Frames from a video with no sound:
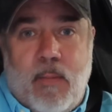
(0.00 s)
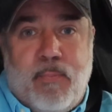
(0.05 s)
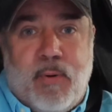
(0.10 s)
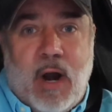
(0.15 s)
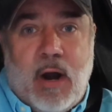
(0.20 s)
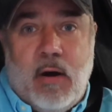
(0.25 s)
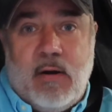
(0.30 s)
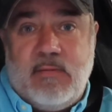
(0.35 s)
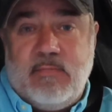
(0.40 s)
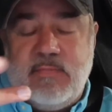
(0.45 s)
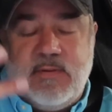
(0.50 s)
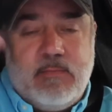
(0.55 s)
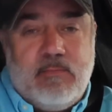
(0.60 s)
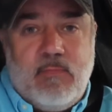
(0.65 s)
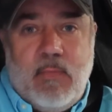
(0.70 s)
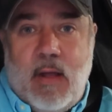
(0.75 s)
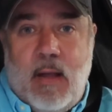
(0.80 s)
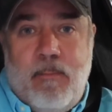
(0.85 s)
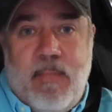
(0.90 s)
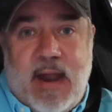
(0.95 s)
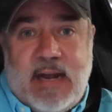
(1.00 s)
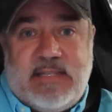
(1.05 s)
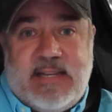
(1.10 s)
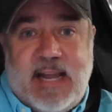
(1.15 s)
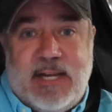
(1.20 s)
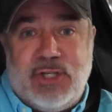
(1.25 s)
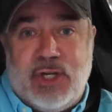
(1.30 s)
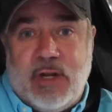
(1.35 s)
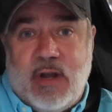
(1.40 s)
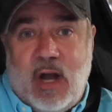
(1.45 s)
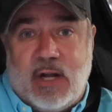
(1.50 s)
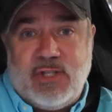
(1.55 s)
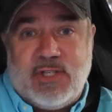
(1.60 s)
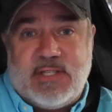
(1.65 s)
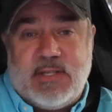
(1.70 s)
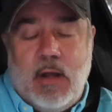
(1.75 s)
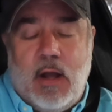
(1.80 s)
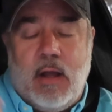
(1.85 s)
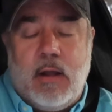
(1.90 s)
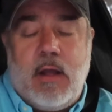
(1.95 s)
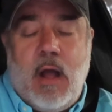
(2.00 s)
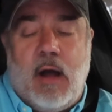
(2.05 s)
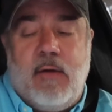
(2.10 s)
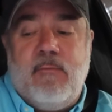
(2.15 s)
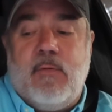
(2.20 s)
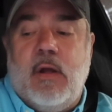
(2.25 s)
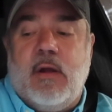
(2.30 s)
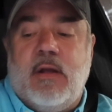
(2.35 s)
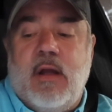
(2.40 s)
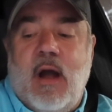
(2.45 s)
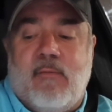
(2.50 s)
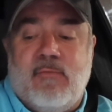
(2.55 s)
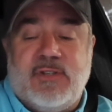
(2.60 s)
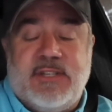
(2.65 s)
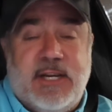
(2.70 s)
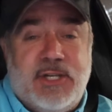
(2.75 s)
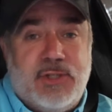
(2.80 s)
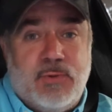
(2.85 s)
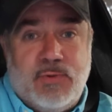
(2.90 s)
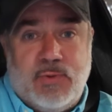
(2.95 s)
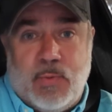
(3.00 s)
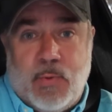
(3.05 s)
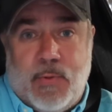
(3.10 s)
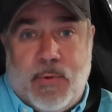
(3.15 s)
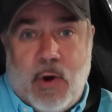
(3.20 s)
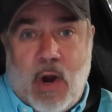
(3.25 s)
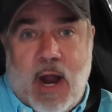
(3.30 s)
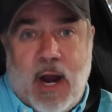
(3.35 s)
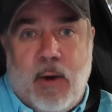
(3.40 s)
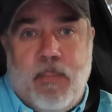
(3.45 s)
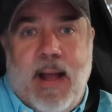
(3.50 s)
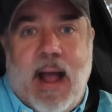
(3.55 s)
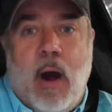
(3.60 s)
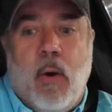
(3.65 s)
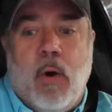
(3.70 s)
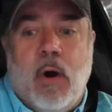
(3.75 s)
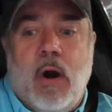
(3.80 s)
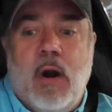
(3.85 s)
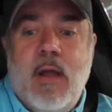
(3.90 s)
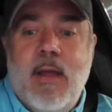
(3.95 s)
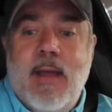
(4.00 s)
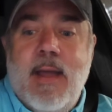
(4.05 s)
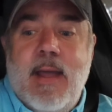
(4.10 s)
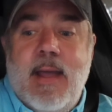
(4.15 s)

prayer and meditation, conscious conversations with your higher power.